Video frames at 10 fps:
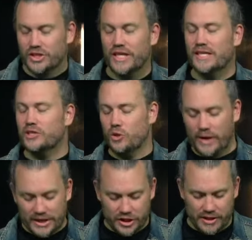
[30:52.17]
So here's a
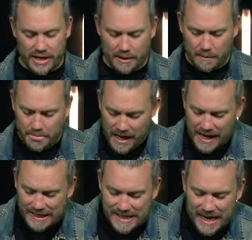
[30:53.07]
question then.
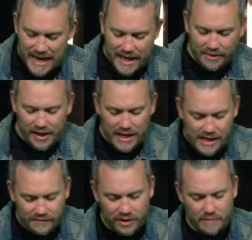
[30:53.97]
Is there anything
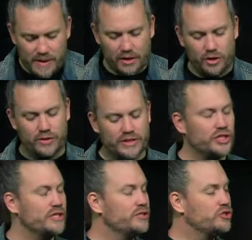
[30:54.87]
evil about a
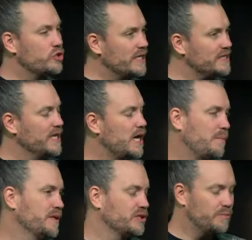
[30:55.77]
Christian dressing
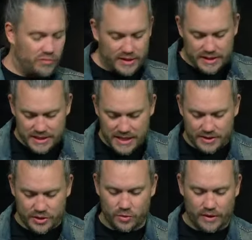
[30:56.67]
up as a
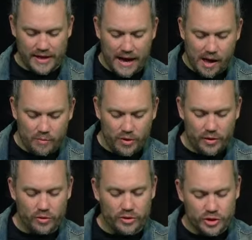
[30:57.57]
princess or a cowboy
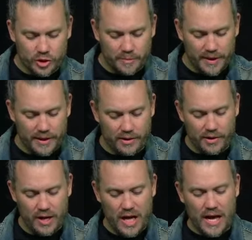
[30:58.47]
or a
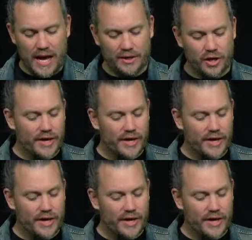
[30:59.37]
superhero and